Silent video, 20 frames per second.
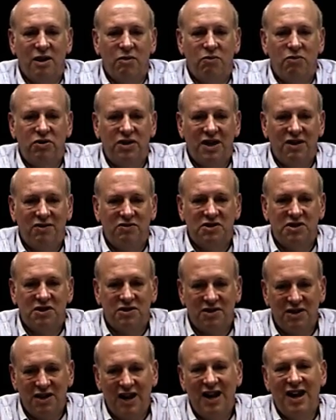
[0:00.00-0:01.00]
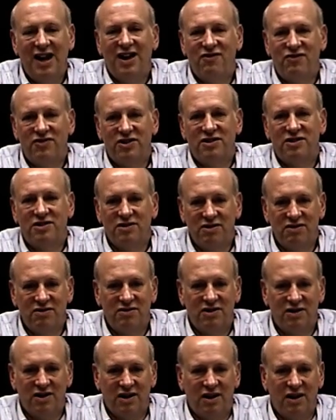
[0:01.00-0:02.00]
But that was only half the
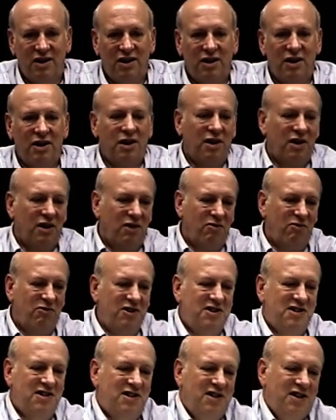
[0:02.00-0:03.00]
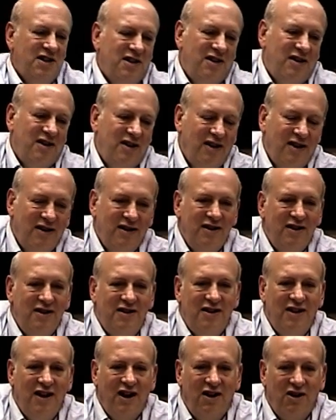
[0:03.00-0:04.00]
solution. We still need
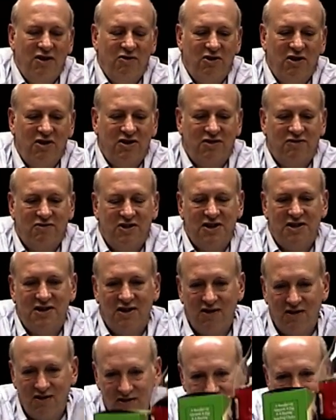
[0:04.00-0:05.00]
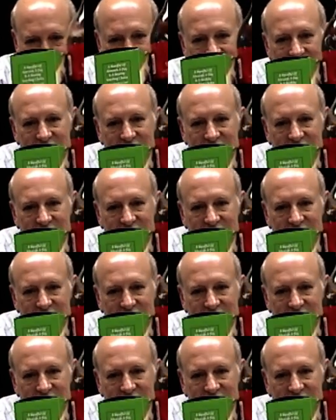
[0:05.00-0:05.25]
to get our groceries home.